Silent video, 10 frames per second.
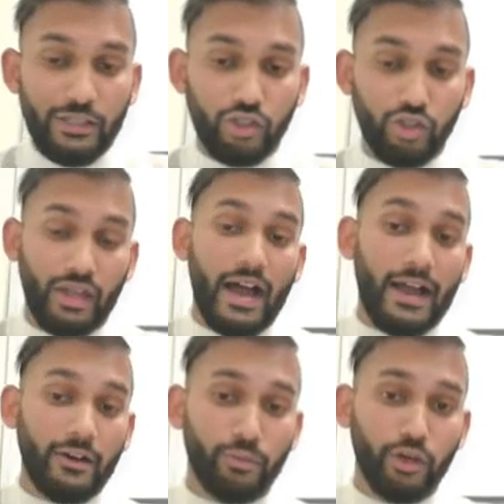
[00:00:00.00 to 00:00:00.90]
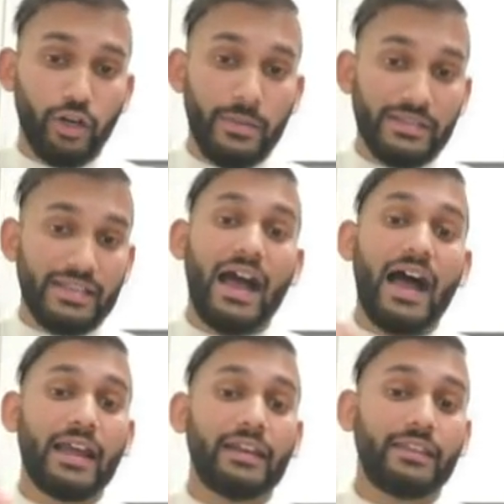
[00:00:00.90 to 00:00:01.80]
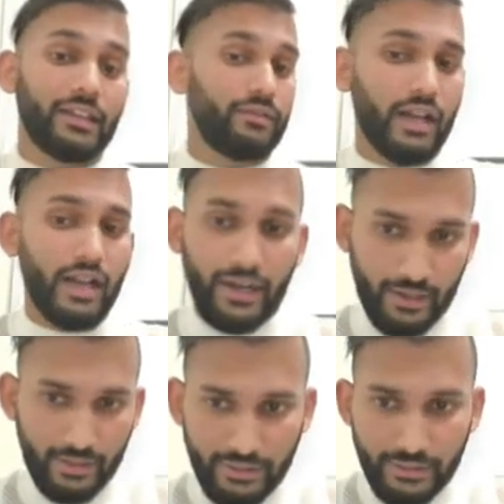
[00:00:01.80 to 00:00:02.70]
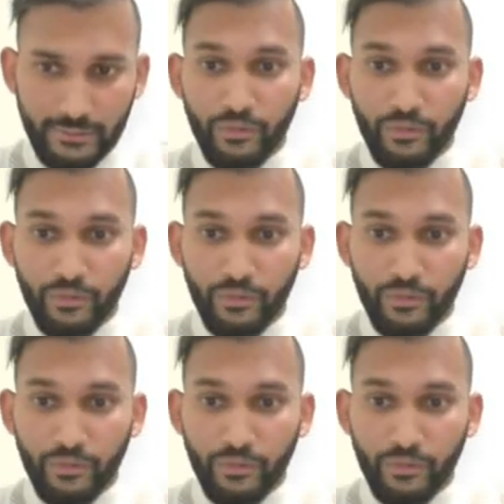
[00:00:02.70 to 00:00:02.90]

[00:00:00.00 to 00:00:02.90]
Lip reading: So the high troponin means high death of the cardiac cells.